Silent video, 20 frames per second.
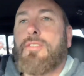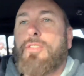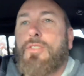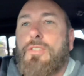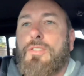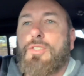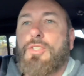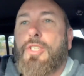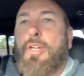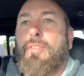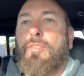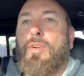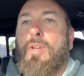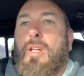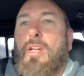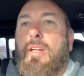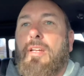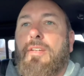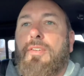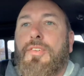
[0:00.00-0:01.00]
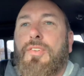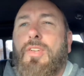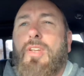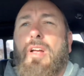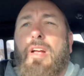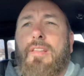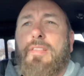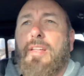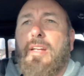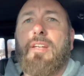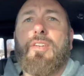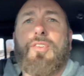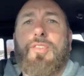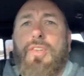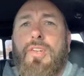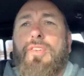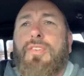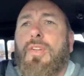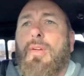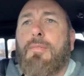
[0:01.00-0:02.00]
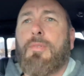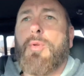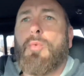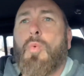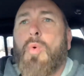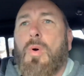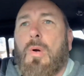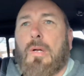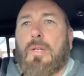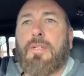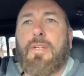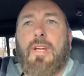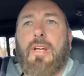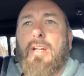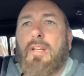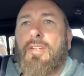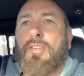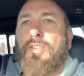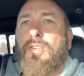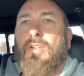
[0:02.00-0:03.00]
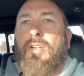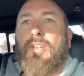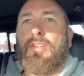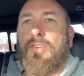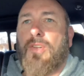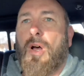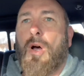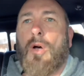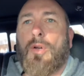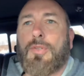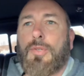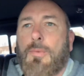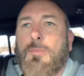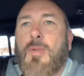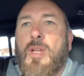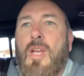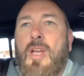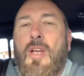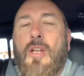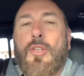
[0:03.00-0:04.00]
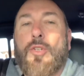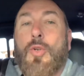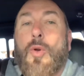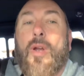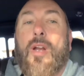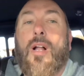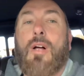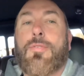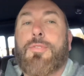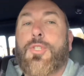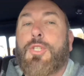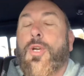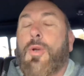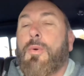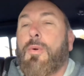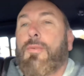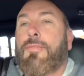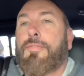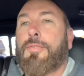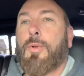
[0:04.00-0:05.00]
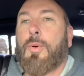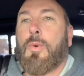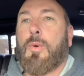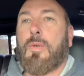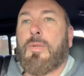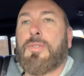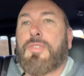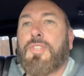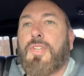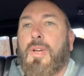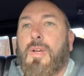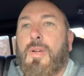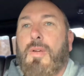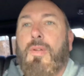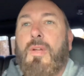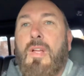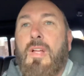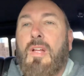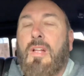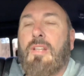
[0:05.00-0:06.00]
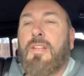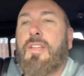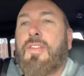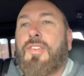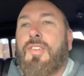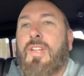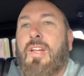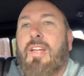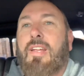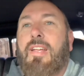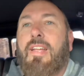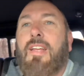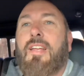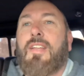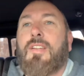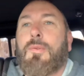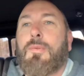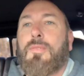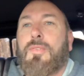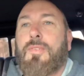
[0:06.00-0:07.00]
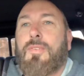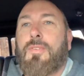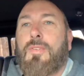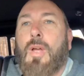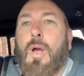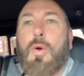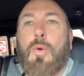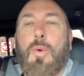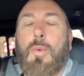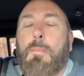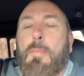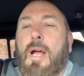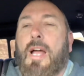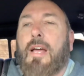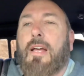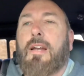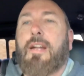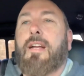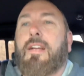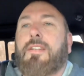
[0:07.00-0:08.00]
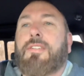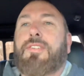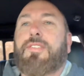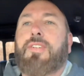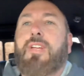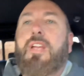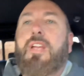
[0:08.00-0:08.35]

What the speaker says: Chevrolet. I think it's Z71. Yeah, it's awesome. Straight off the showroom floor. So this thing is total badass.